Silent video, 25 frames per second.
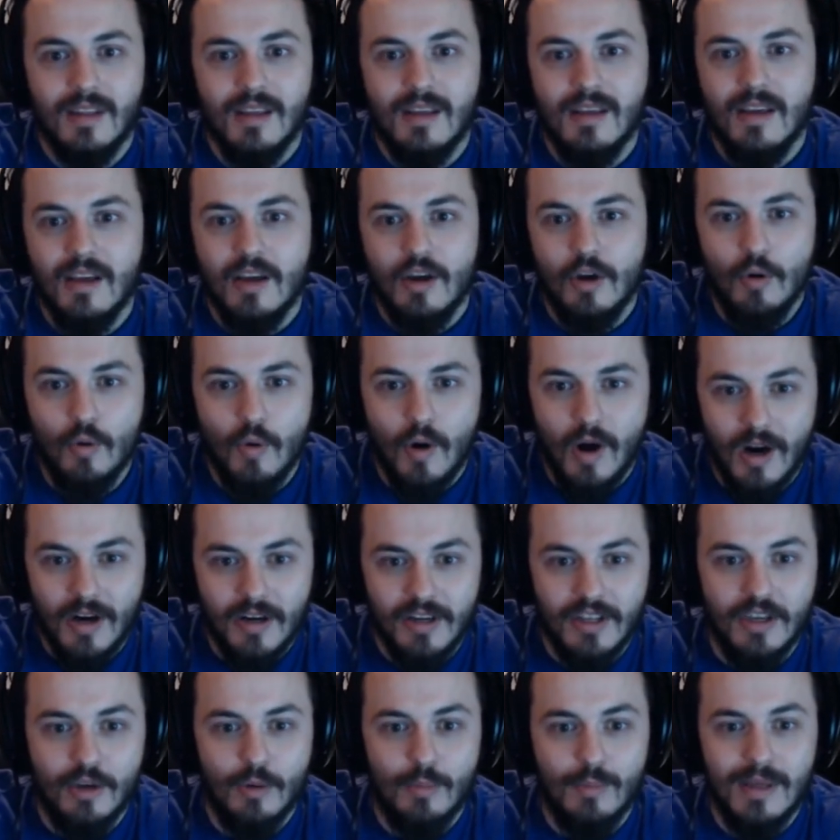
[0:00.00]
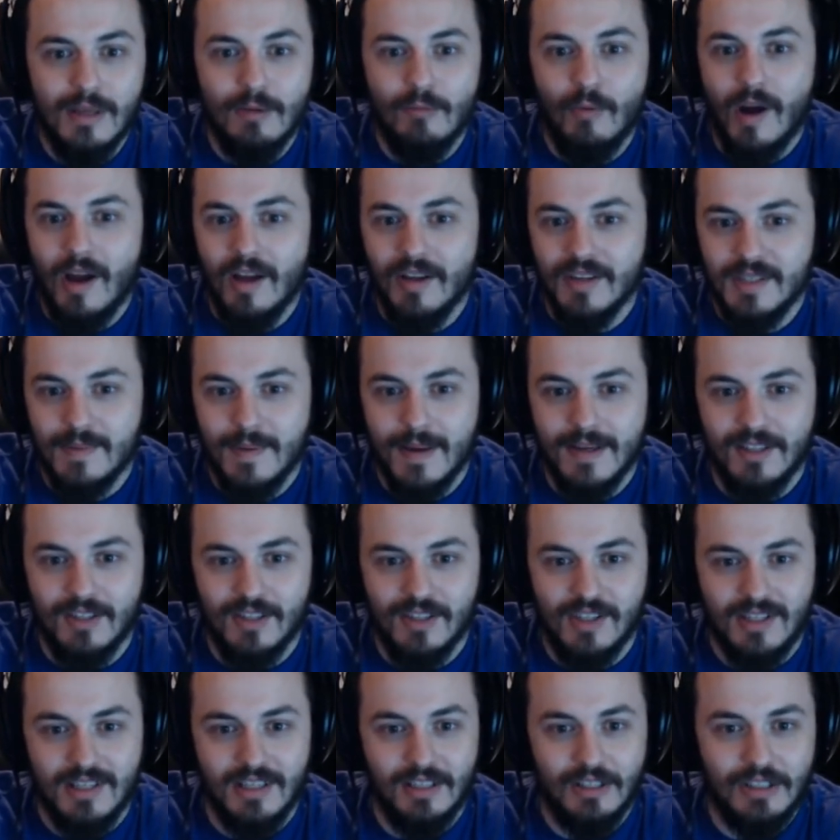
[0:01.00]
Who are you? Meanwhile,
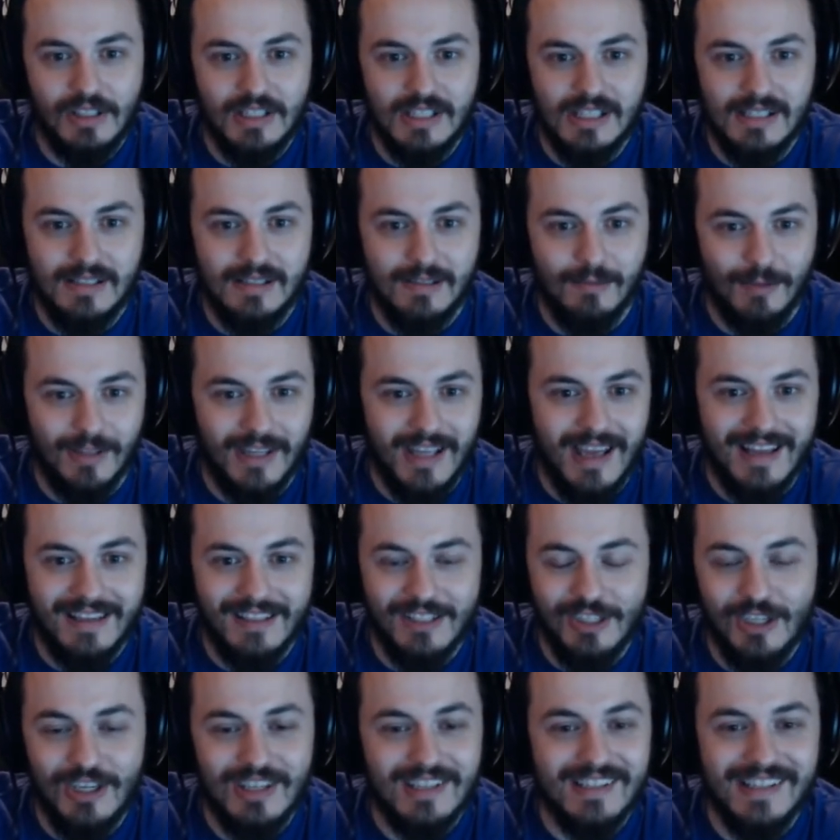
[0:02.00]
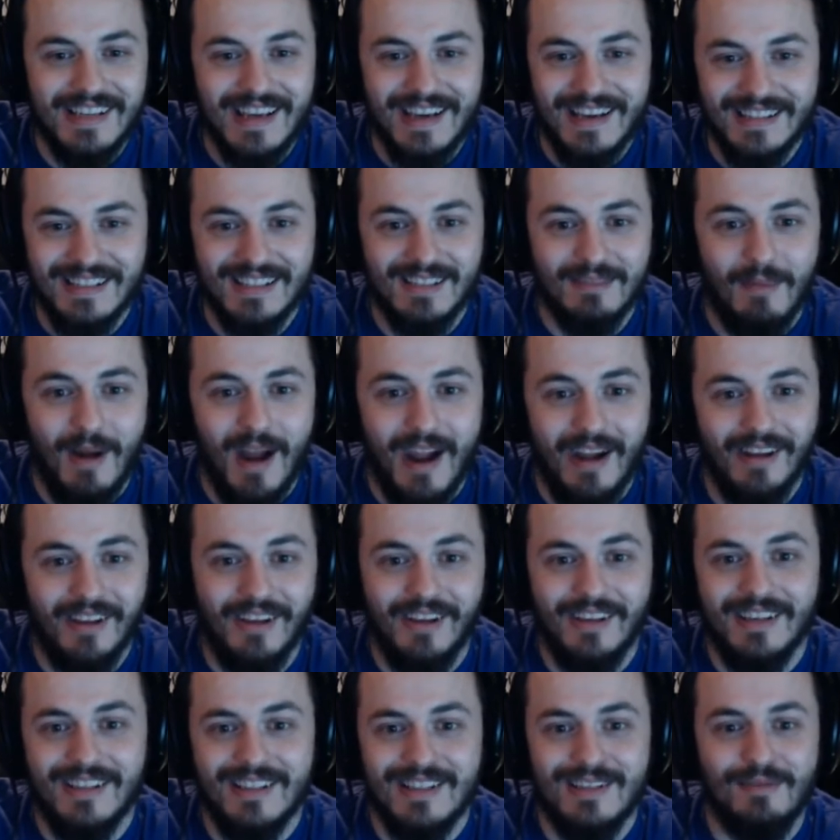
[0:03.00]
Spectre's still just with that cheesy-ass smile
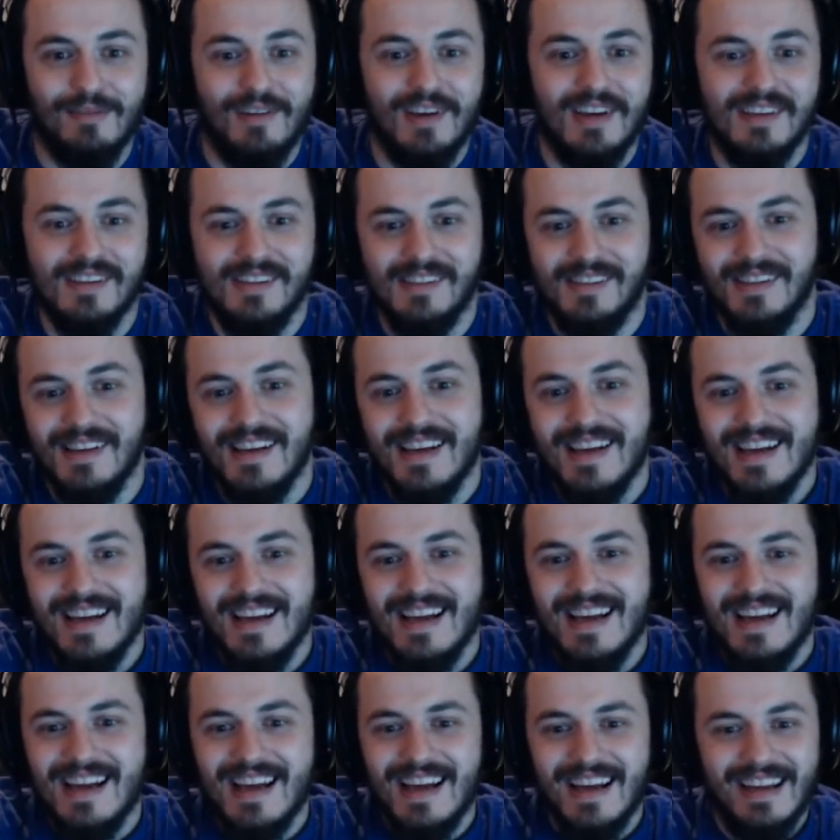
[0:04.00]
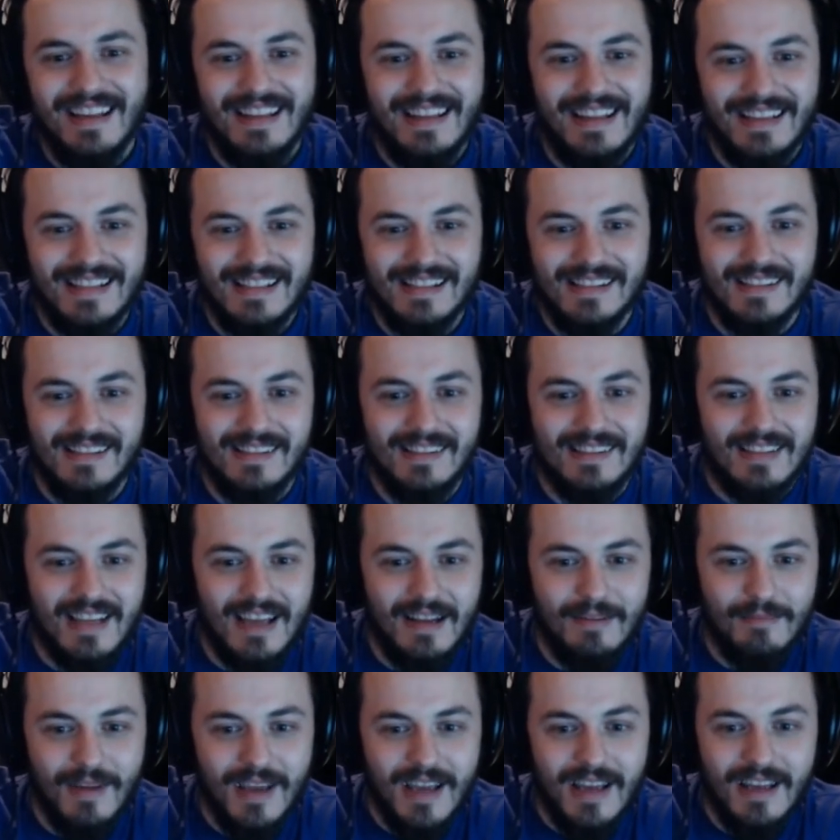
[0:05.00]
on his face. And then
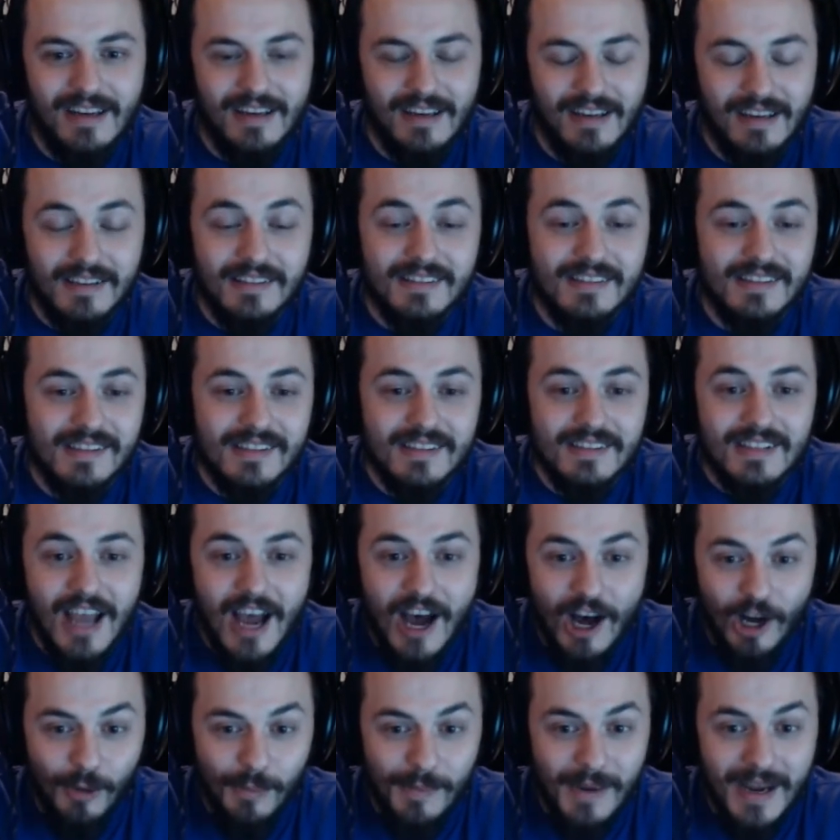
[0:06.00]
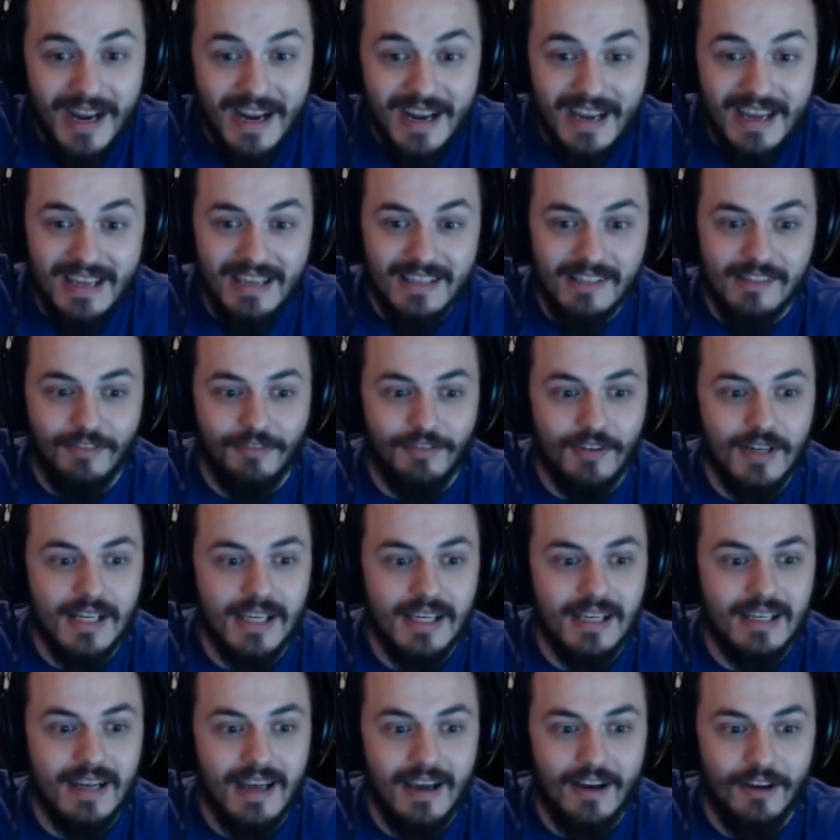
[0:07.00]
Deadman, tell me! He's
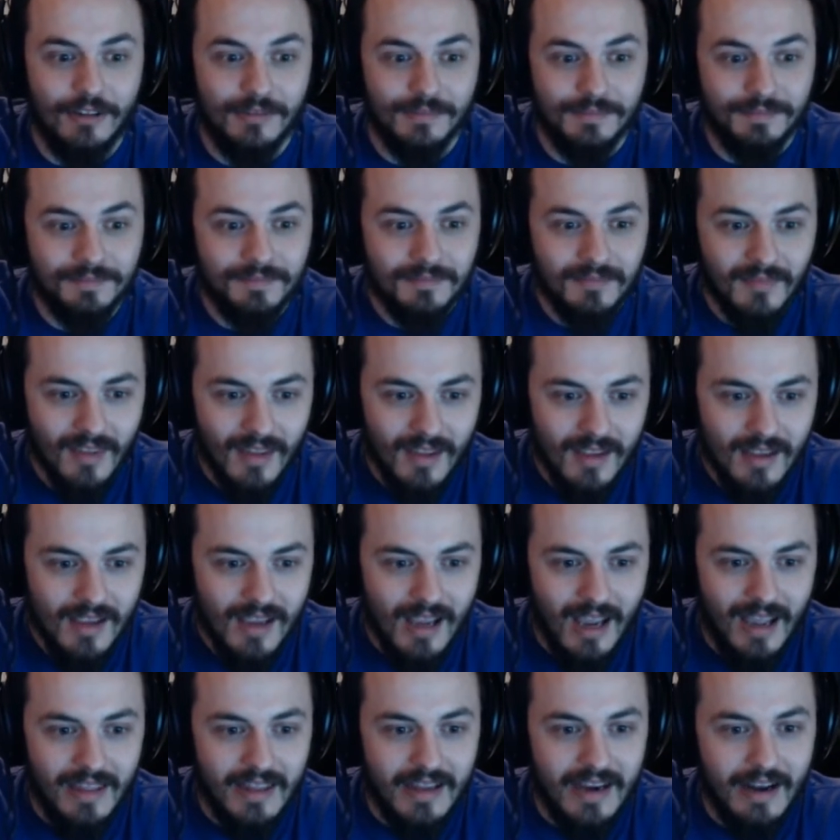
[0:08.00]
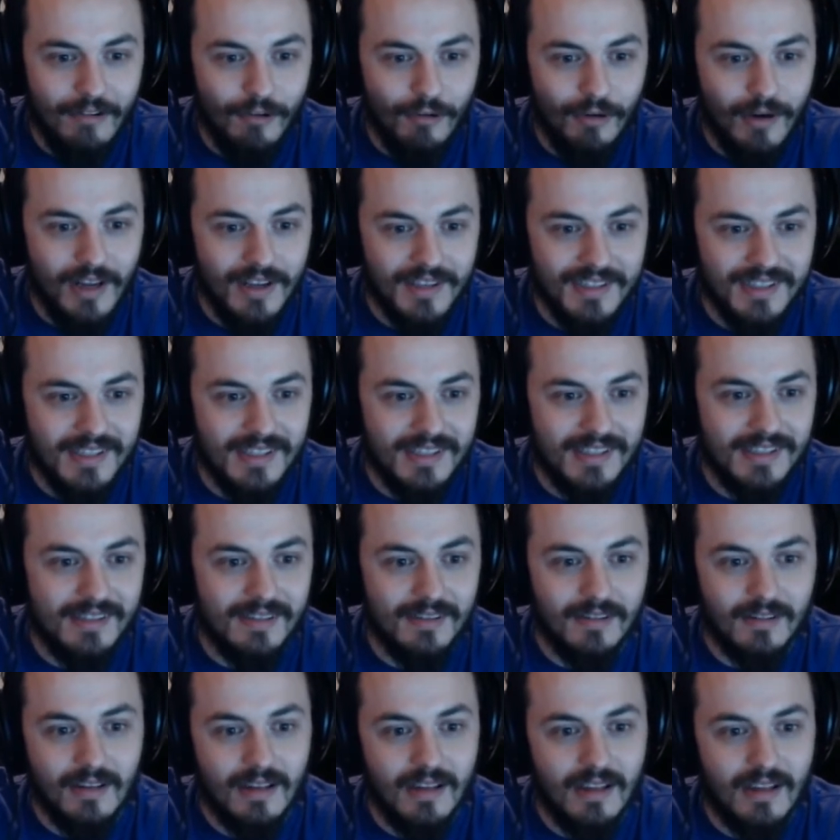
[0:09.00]
freaking out. And then everyone else
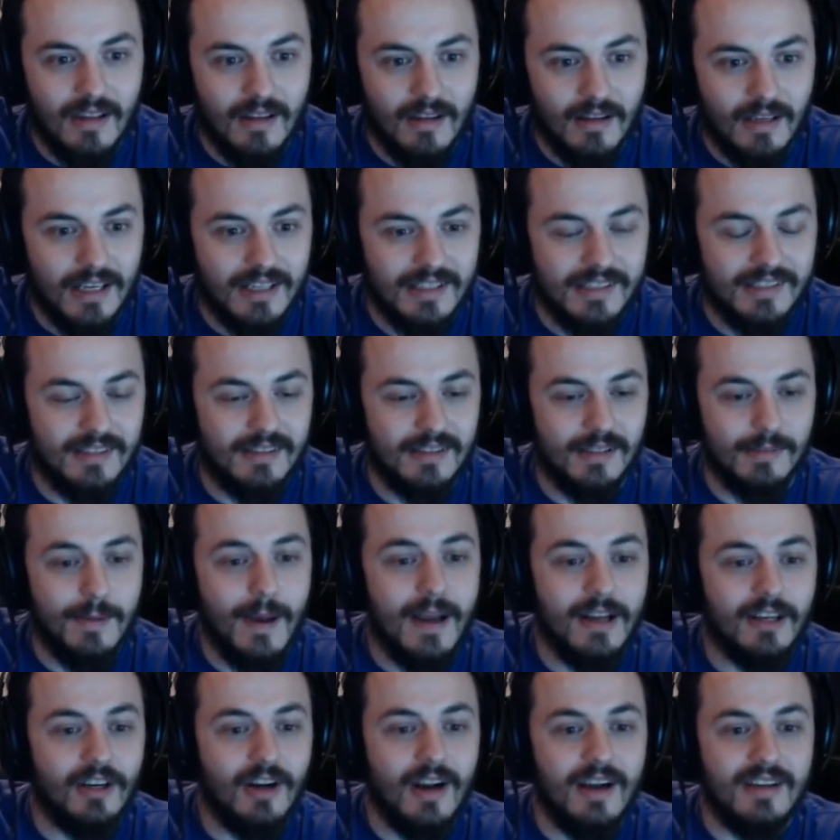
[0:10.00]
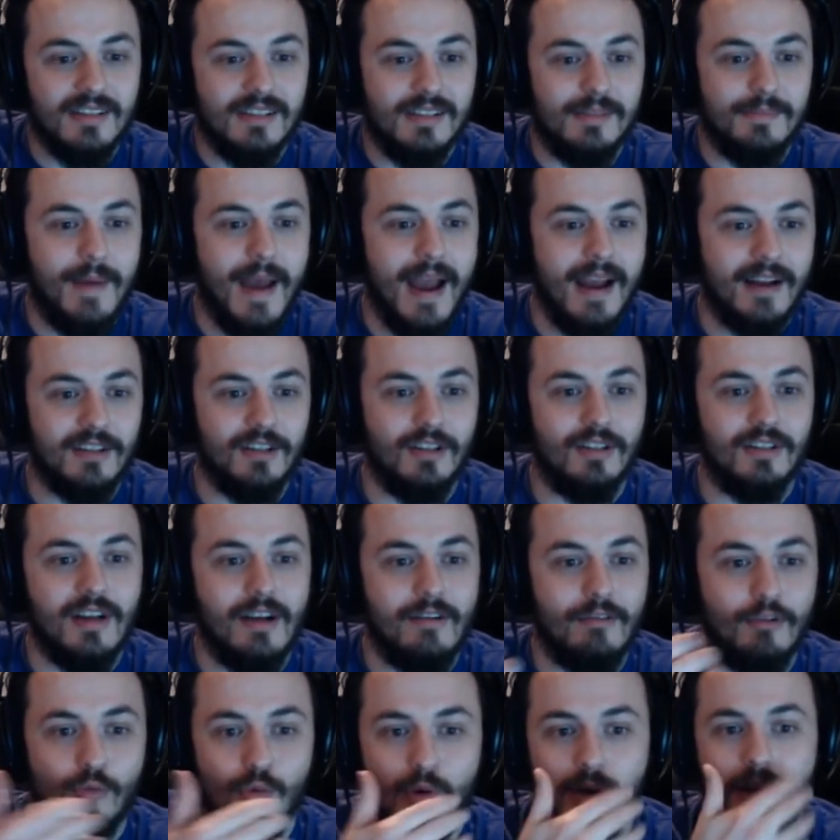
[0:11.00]
is... Because Spectre has his back turned to
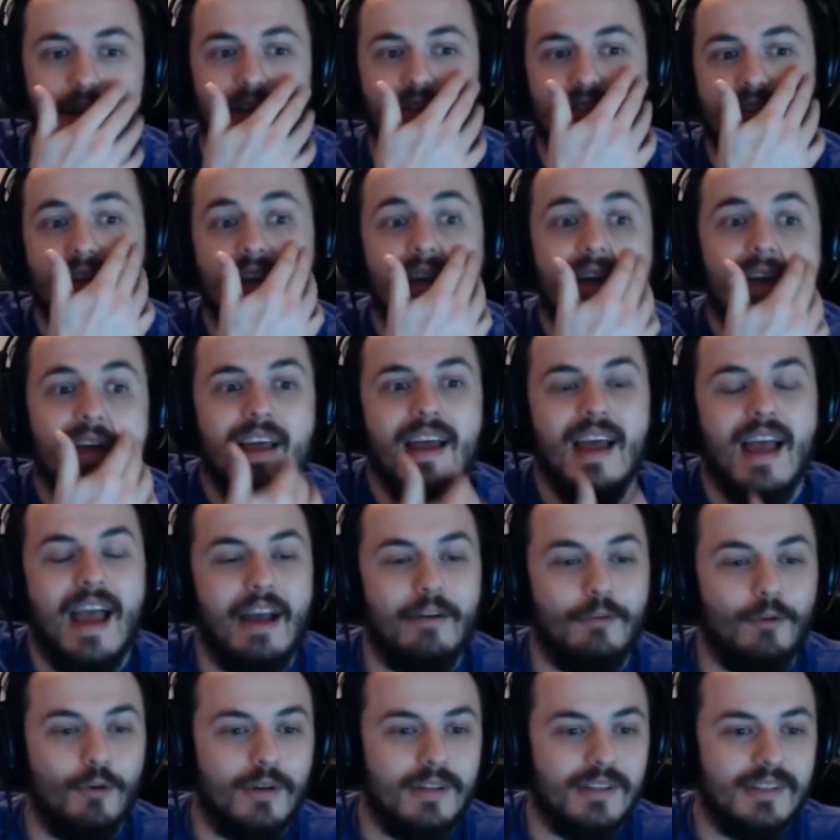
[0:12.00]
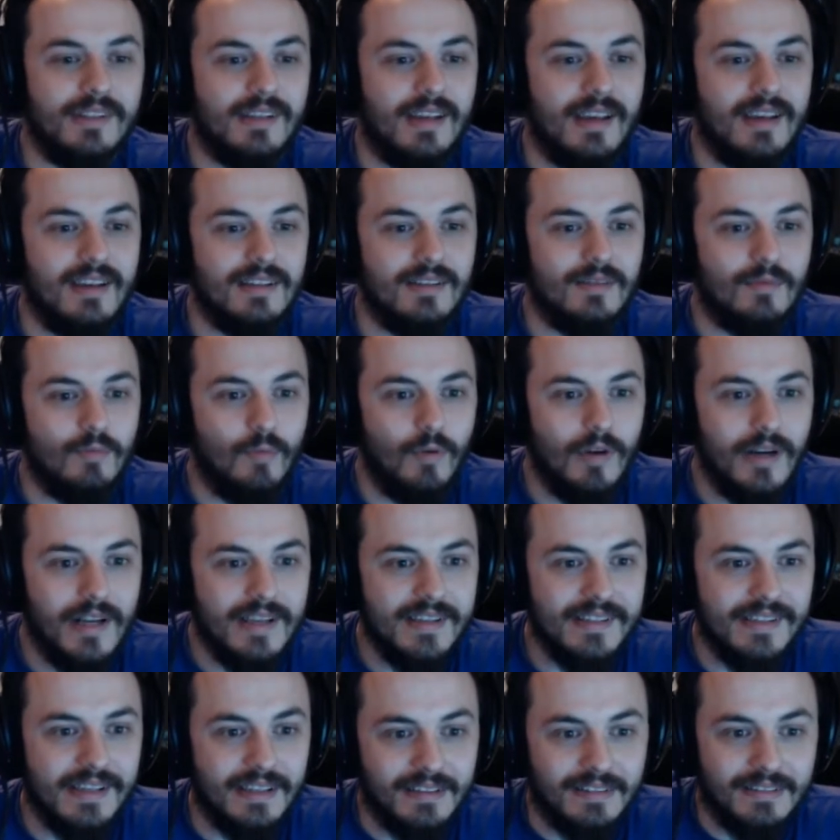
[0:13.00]
everyone else. Everyone says, what
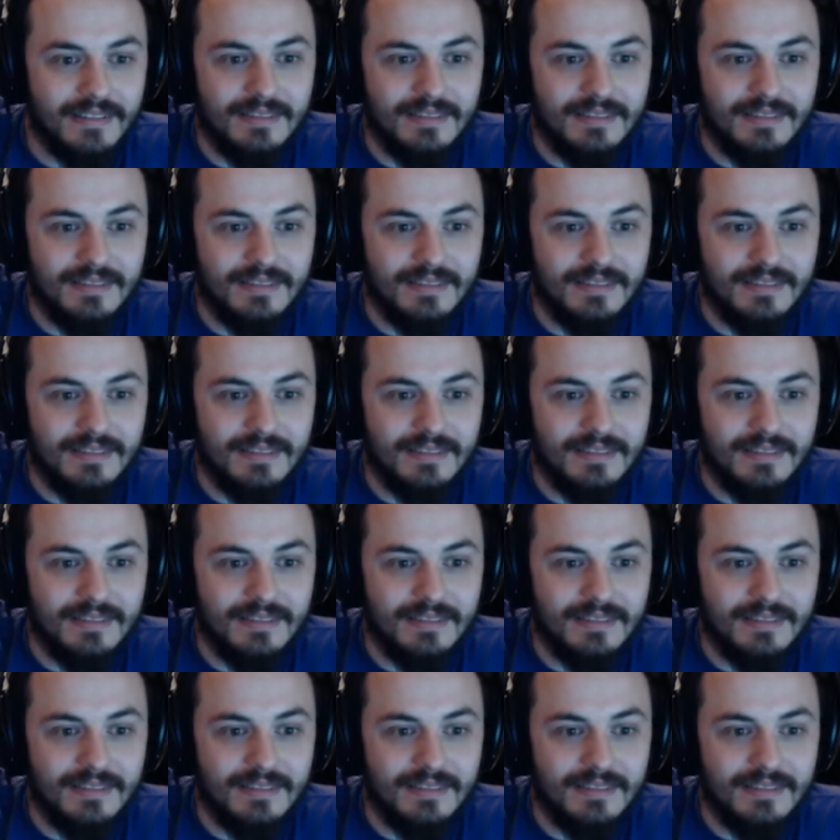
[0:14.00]
is it?